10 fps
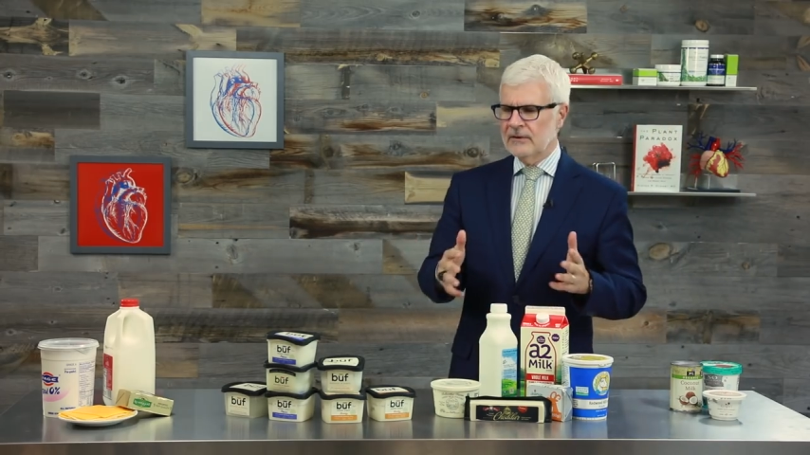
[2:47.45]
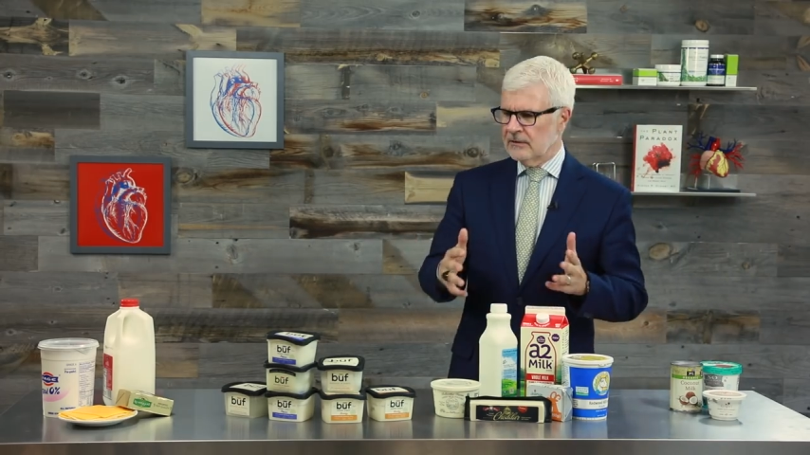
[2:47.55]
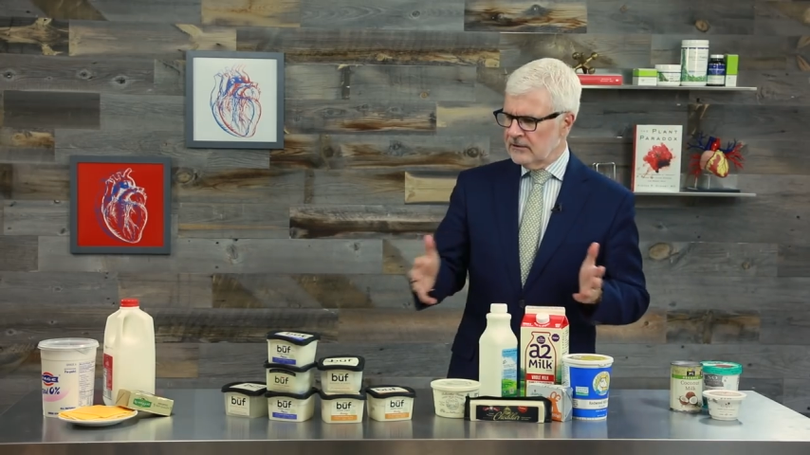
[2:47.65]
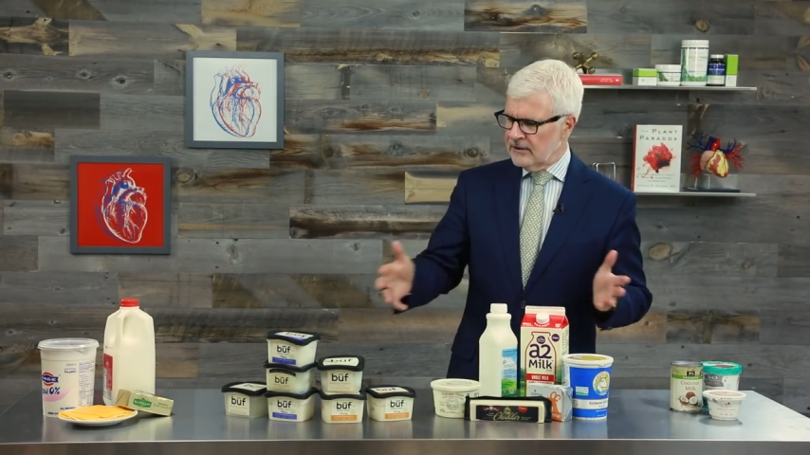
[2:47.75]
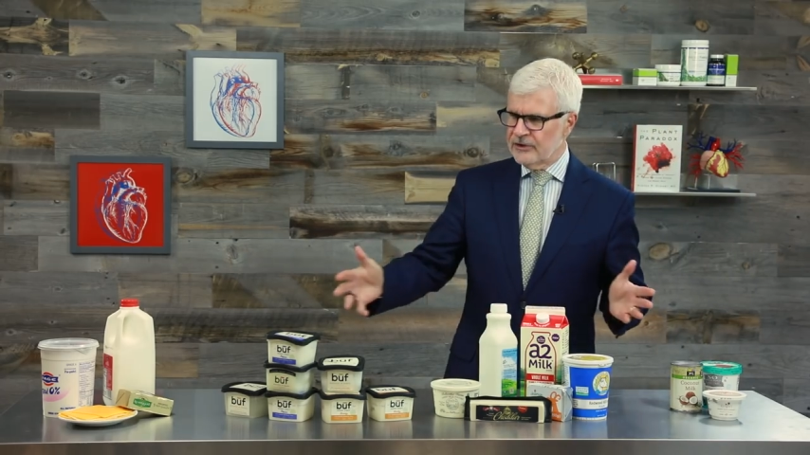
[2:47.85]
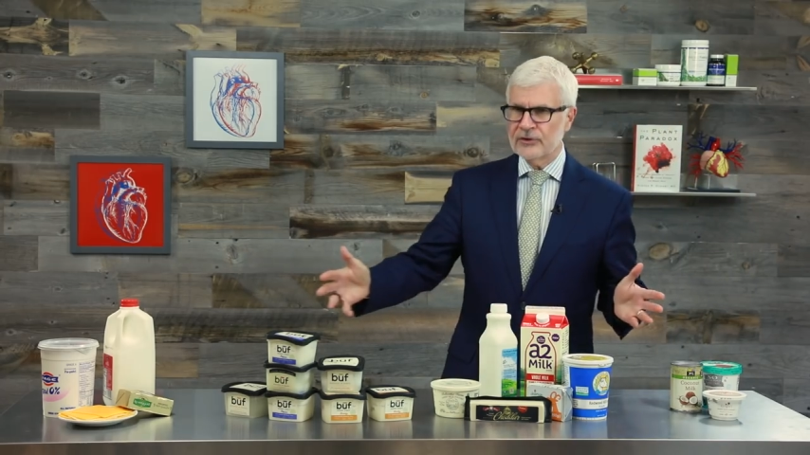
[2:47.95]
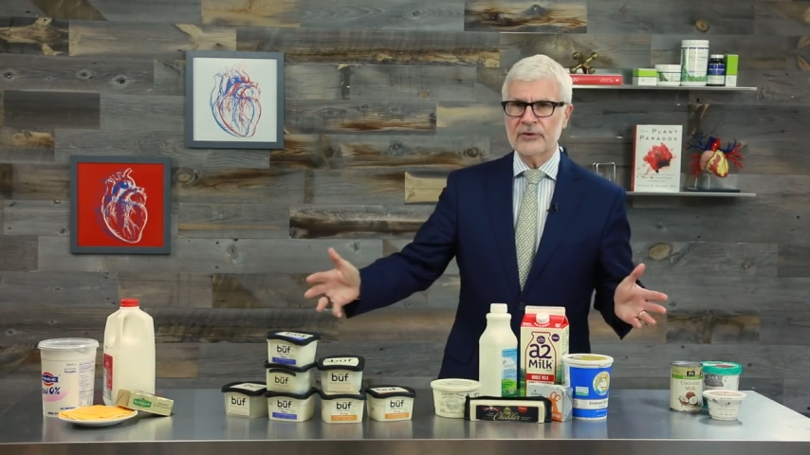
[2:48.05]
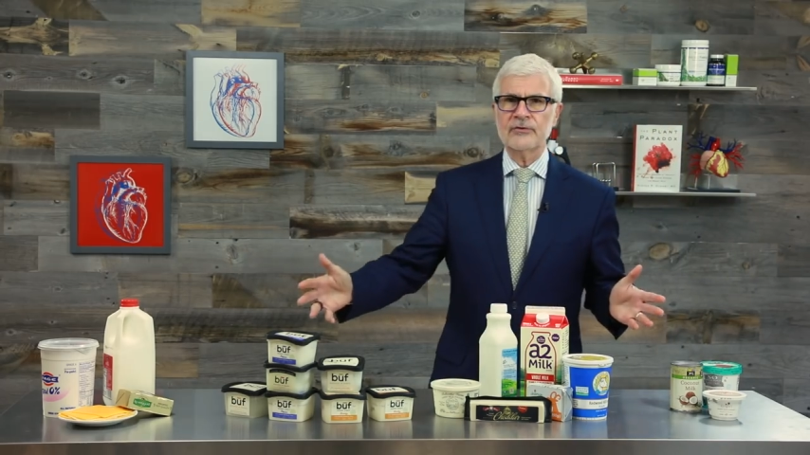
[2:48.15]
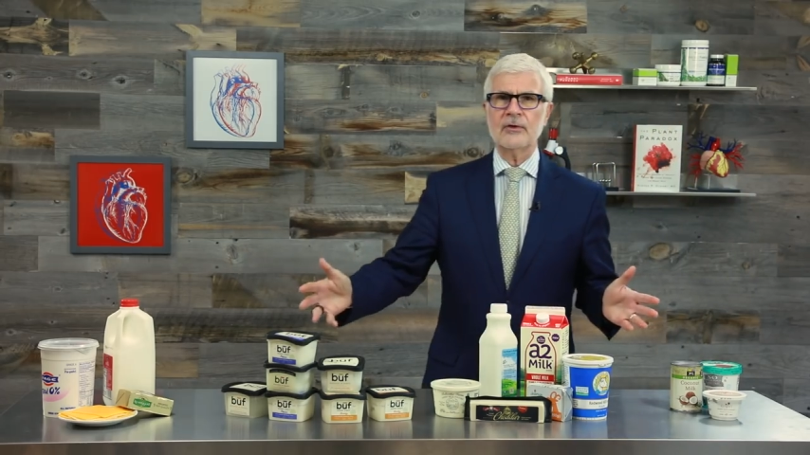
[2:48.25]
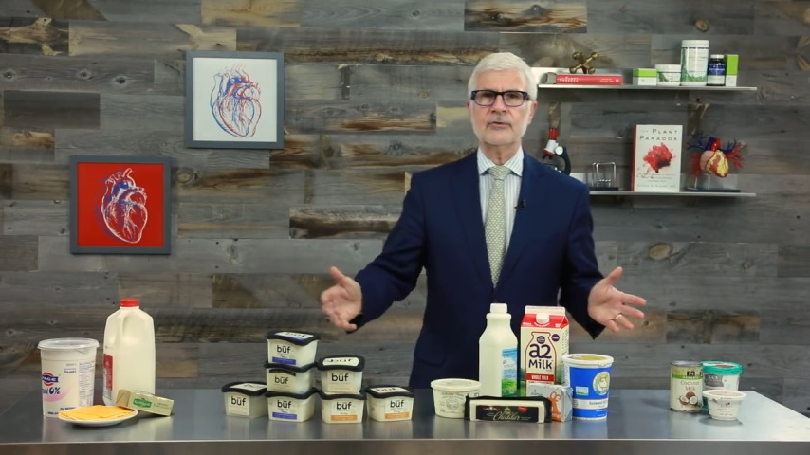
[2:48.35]

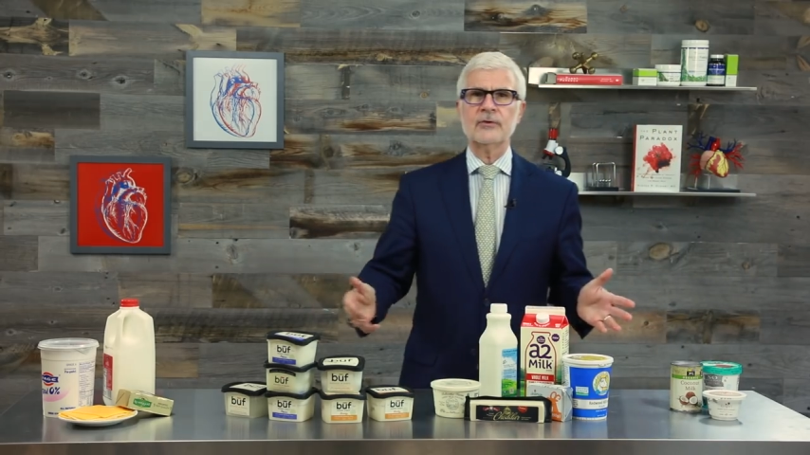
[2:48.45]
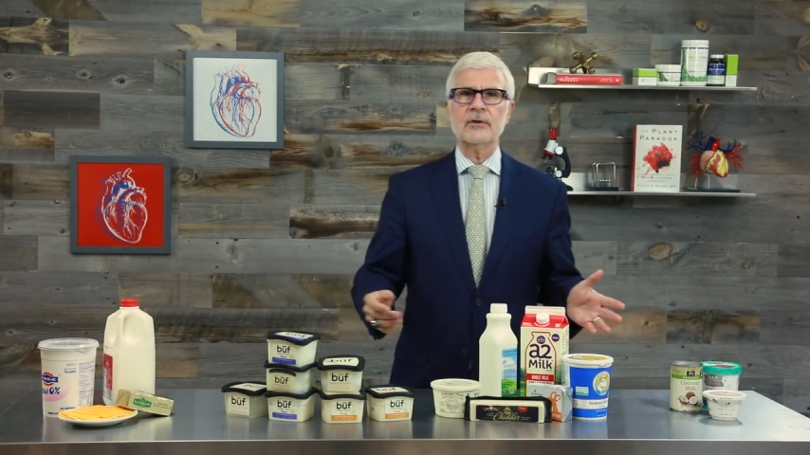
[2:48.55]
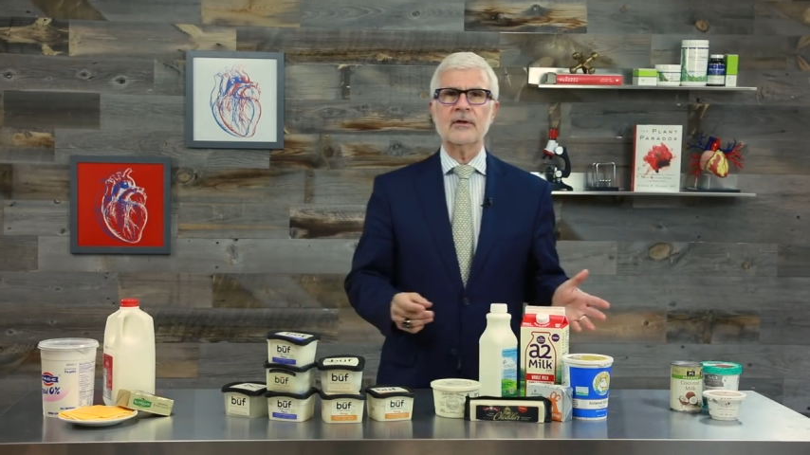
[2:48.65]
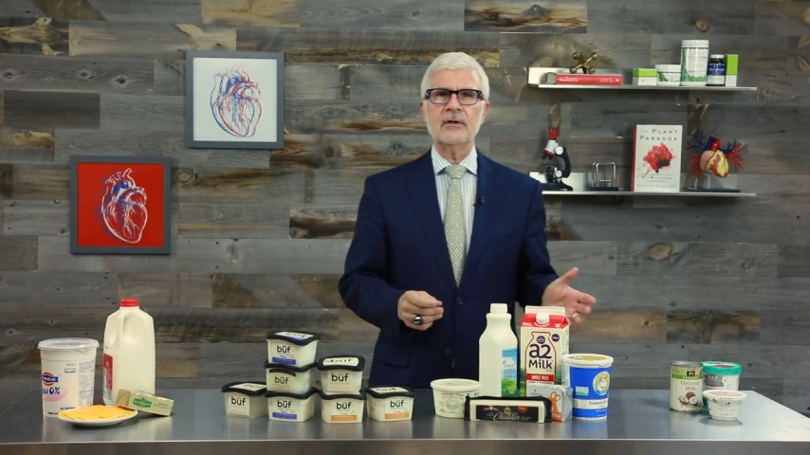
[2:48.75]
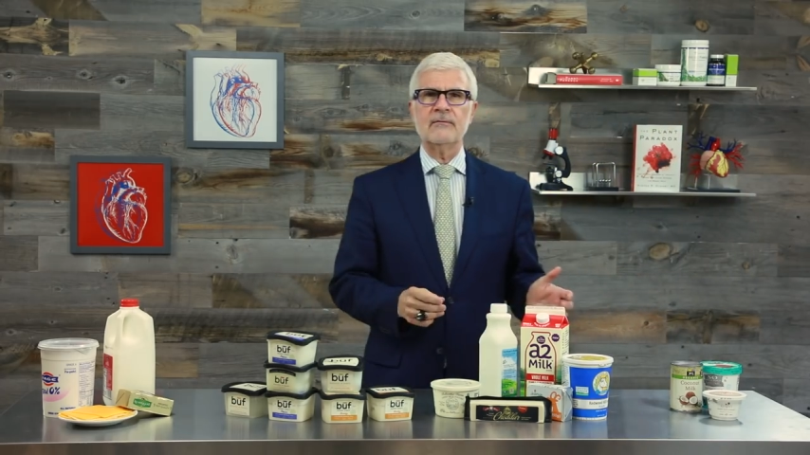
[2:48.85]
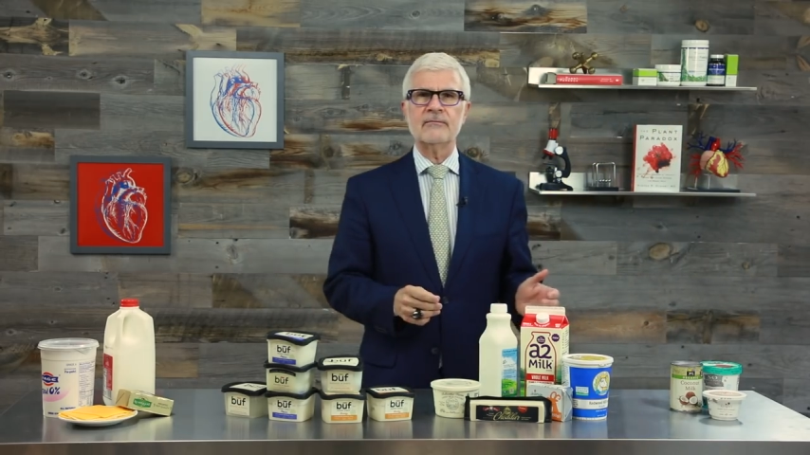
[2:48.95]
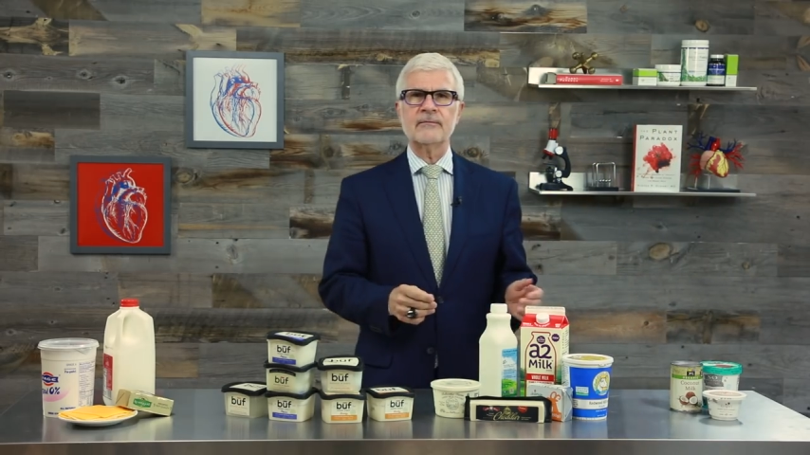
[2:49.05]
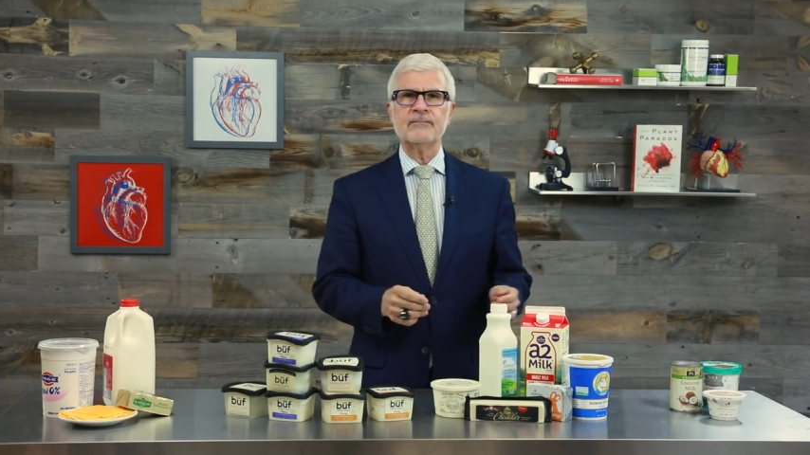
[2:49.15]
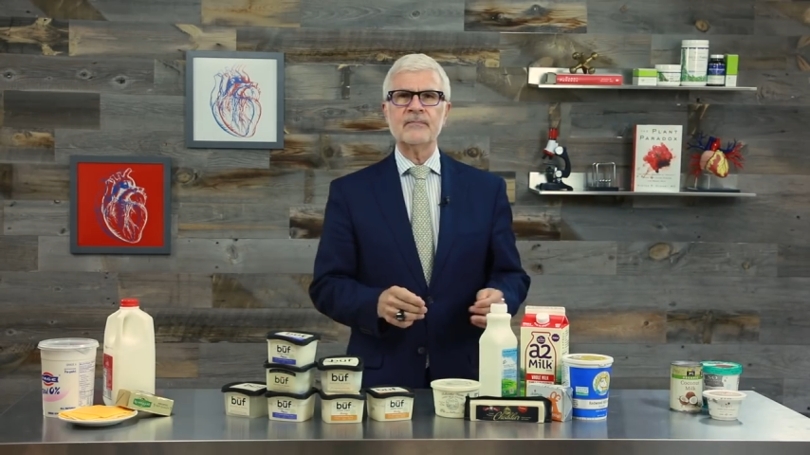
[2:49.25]
delicious alternatives.